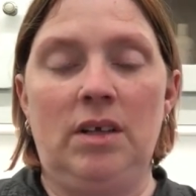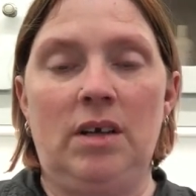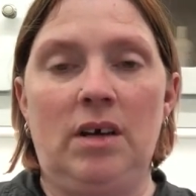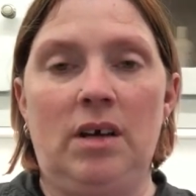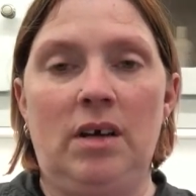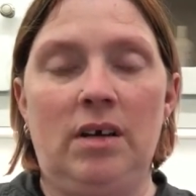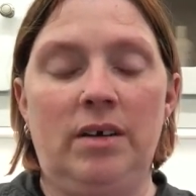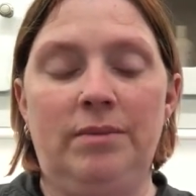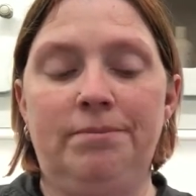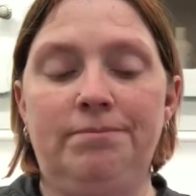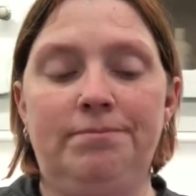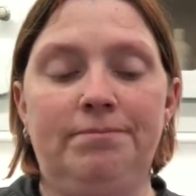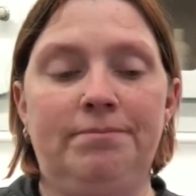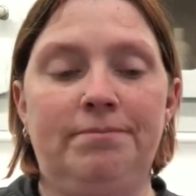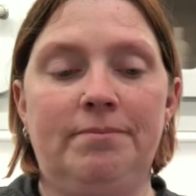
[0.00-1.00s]
um,
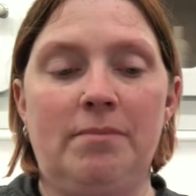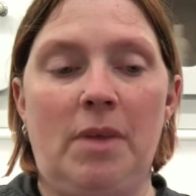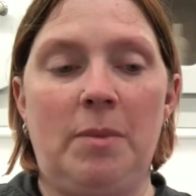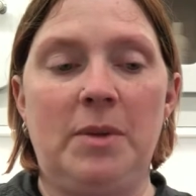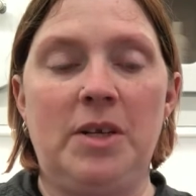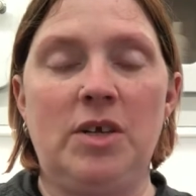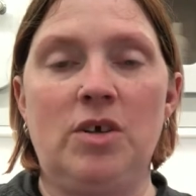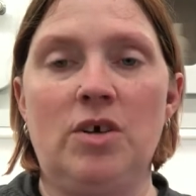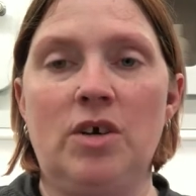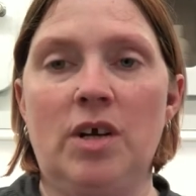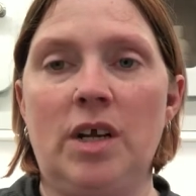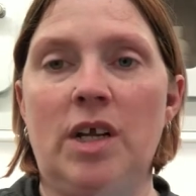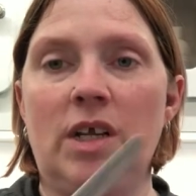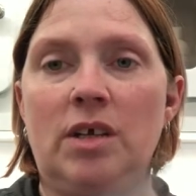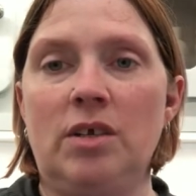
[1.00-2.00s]
I mean, you're
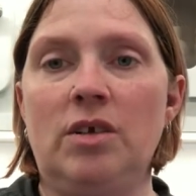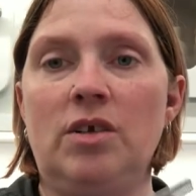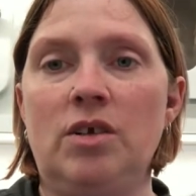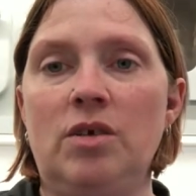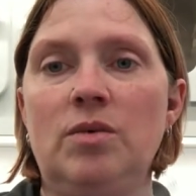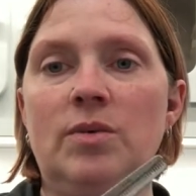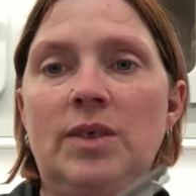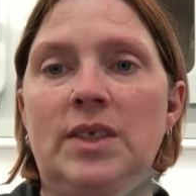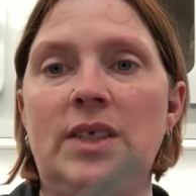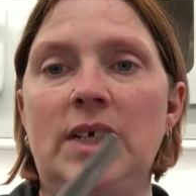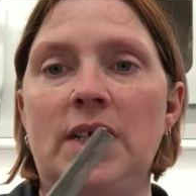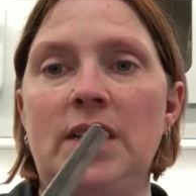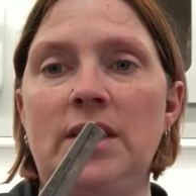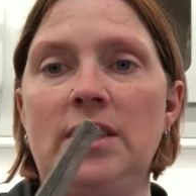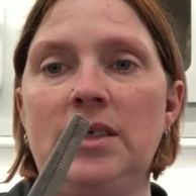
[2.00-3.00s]
going to use
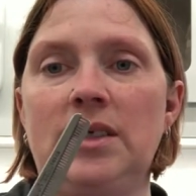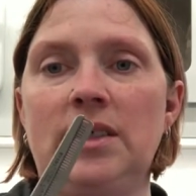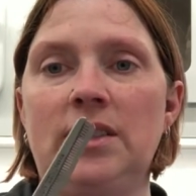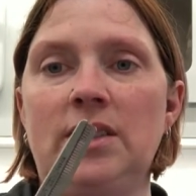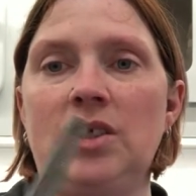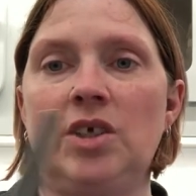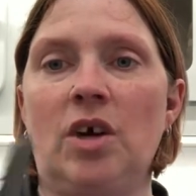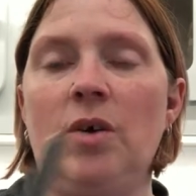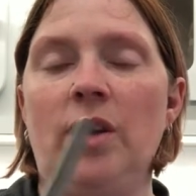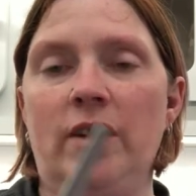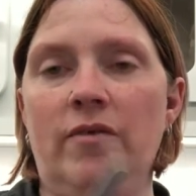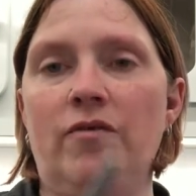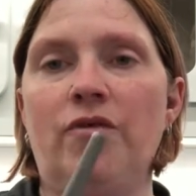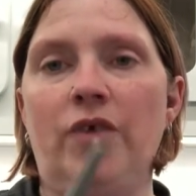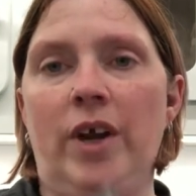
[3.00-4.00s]
these so
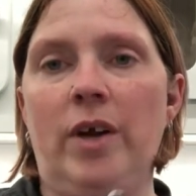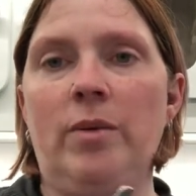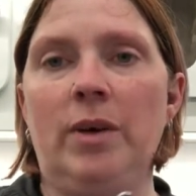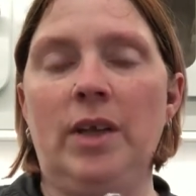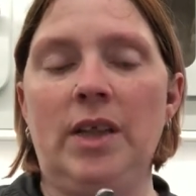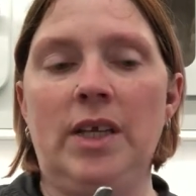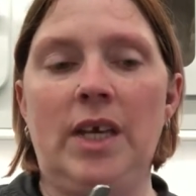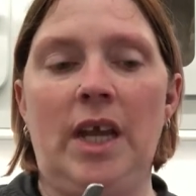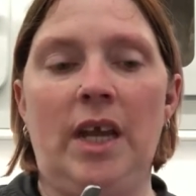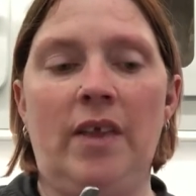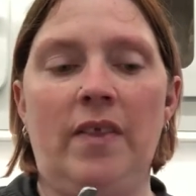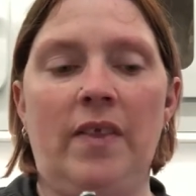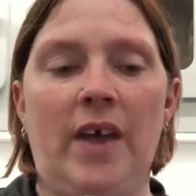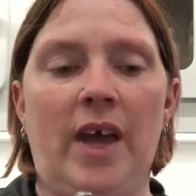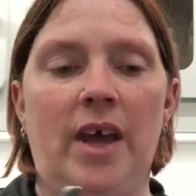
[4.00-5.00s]
infrequently
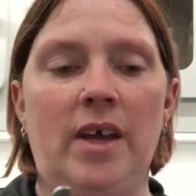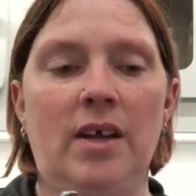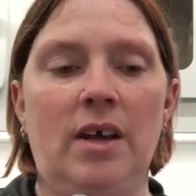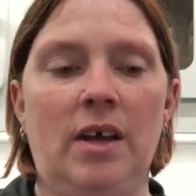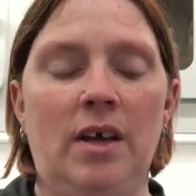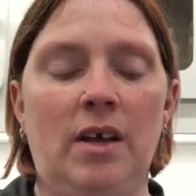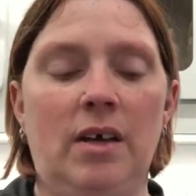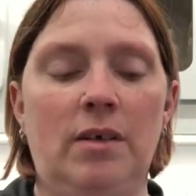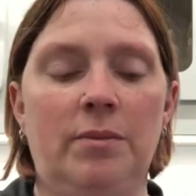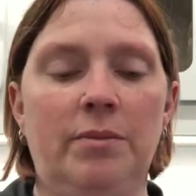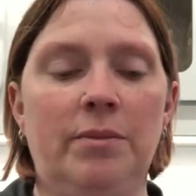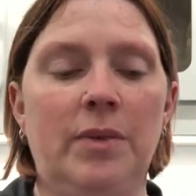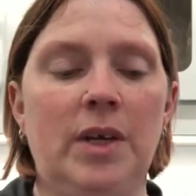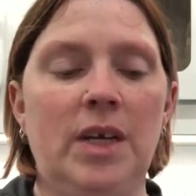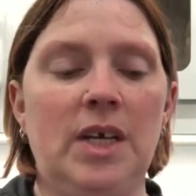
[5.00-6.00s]
that um,
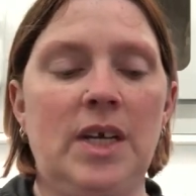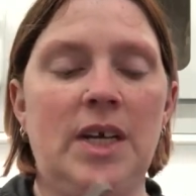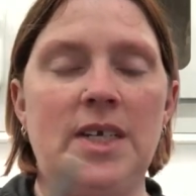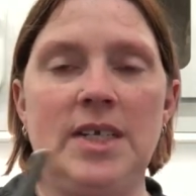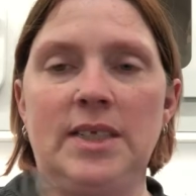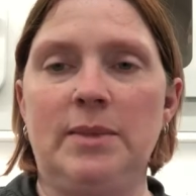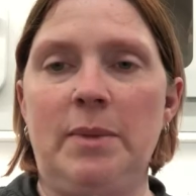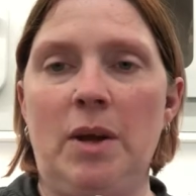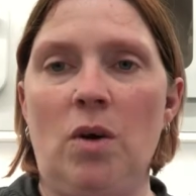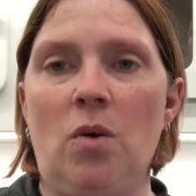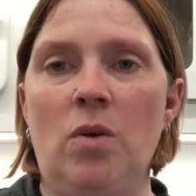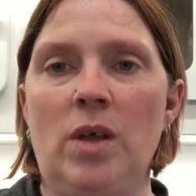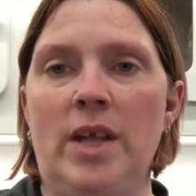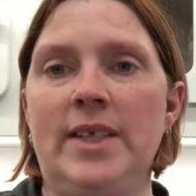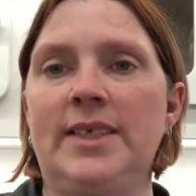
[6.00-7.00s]
it doesn't make a
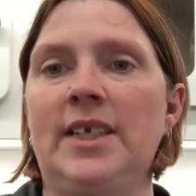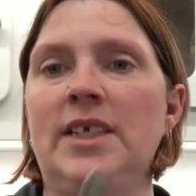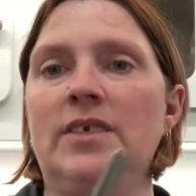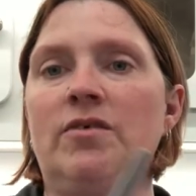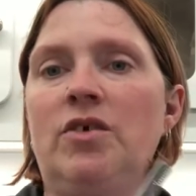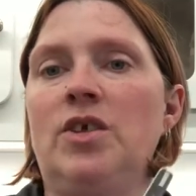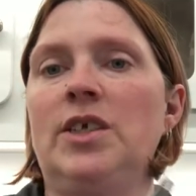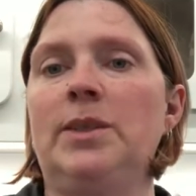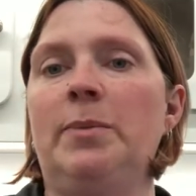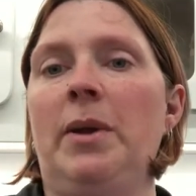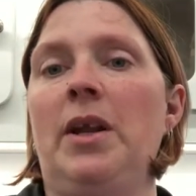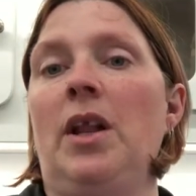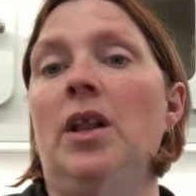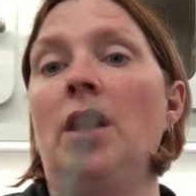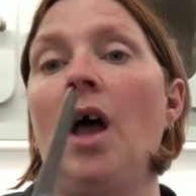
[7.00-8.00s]
whole lot of sense for you to
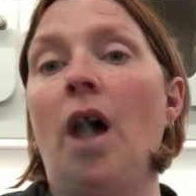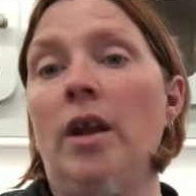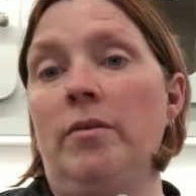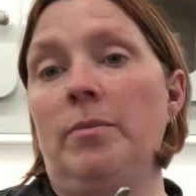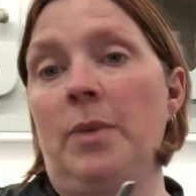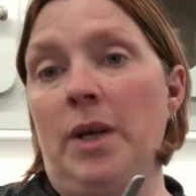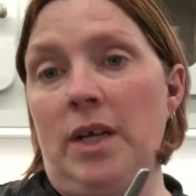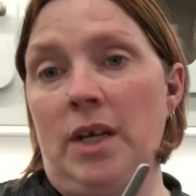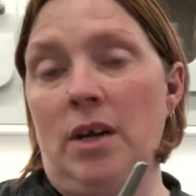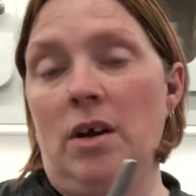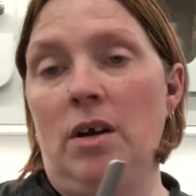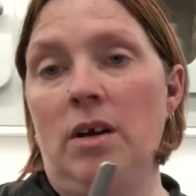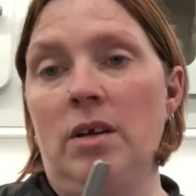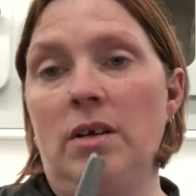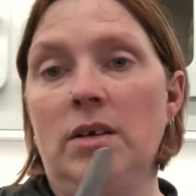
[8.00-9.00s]
spend a lot of money
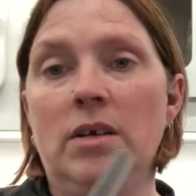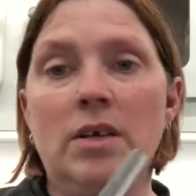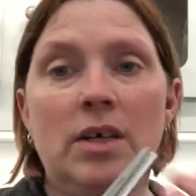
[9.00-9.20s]
on